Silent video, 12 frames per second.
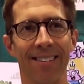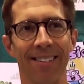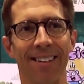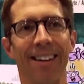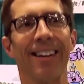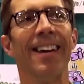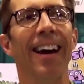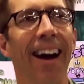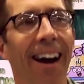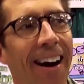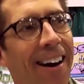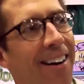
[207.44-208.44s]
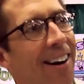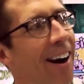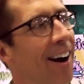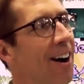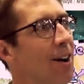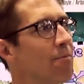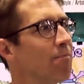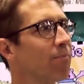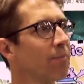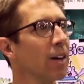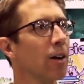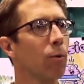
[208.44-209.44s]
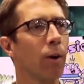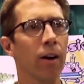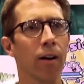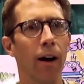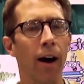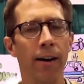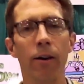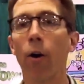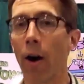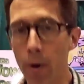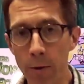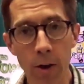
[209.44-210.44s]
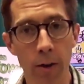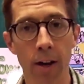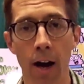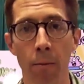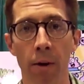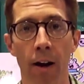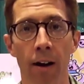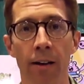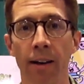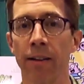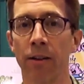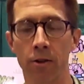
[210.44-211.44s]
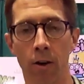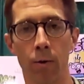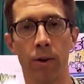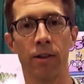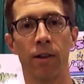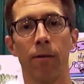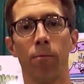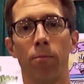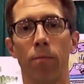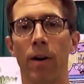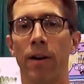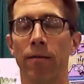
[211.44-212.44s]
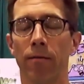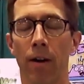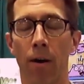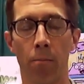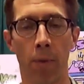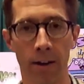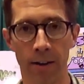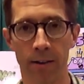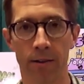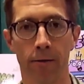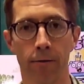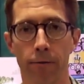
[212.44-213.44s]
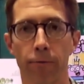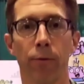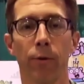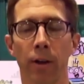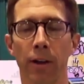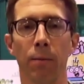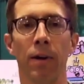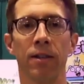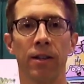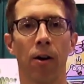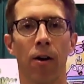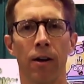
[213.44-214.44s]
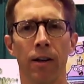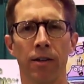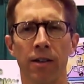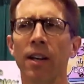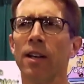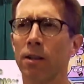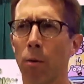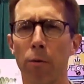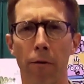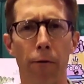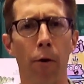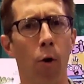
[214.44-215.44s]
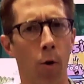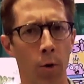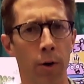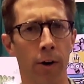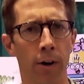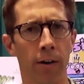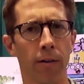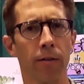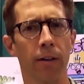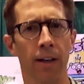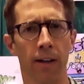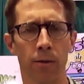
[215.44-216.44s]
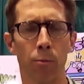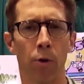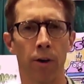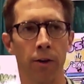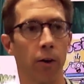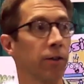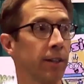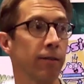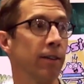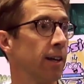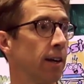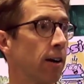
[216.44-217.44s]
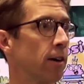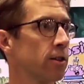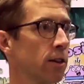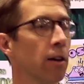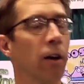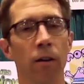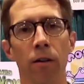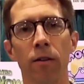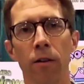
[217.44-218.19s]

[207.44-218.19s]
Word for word: Yeah. Well, I know I always go to Comic-Con, and there's always an abundance of really amazing artists. Some of them are for older kids, more adult. Even here, it's a